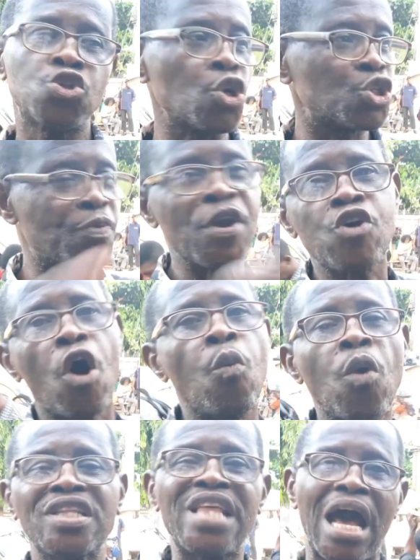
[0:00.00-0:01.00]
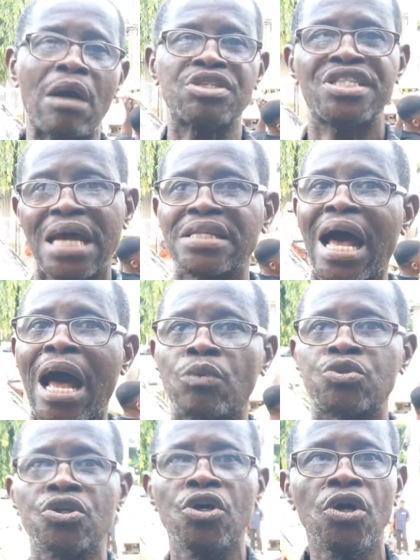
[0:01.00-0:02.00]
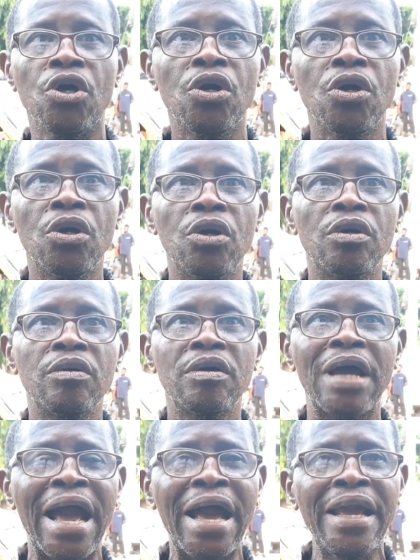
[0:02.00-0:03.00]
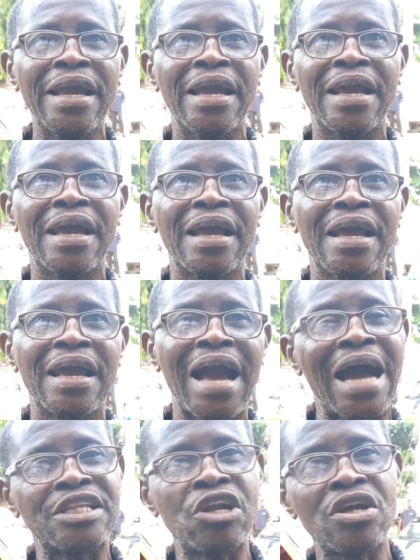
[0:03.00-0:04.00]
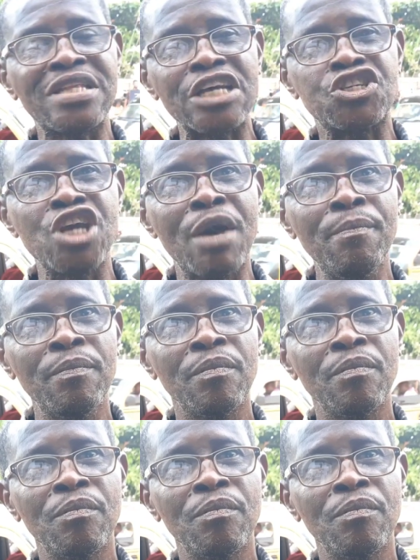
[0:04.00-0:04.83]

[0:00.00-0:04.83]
to speak on what they have said out? Are they not ashamed?